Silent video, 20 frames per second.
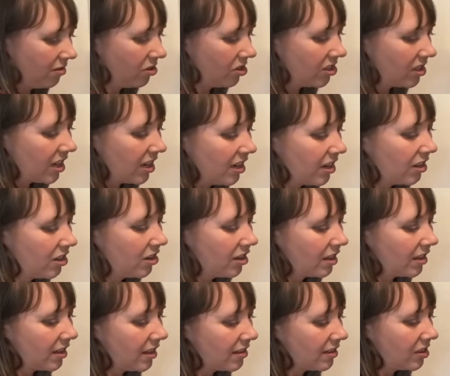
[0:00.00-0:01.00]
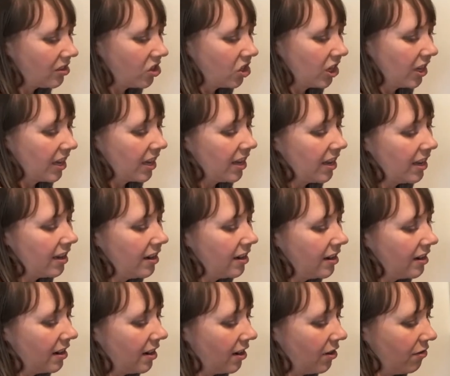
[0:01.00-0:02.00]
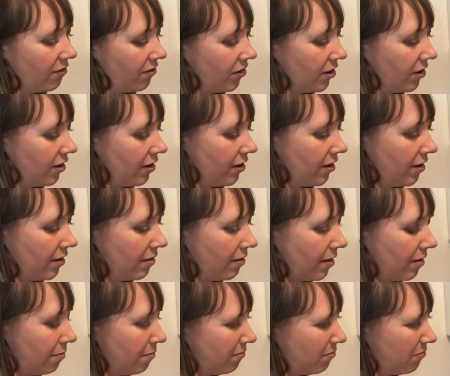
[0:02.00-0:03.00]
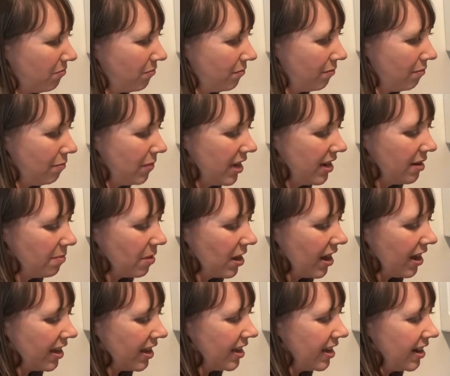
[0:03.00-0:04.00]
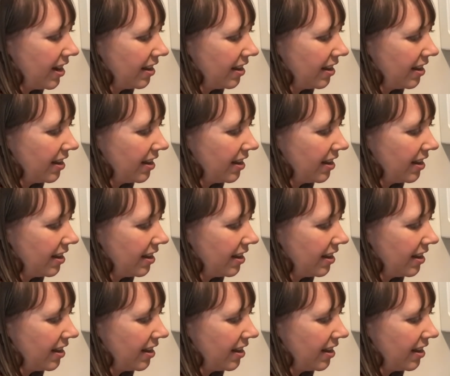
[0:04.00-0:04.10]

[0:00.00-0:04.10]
just gonna cook this chicken over a medium-high heat.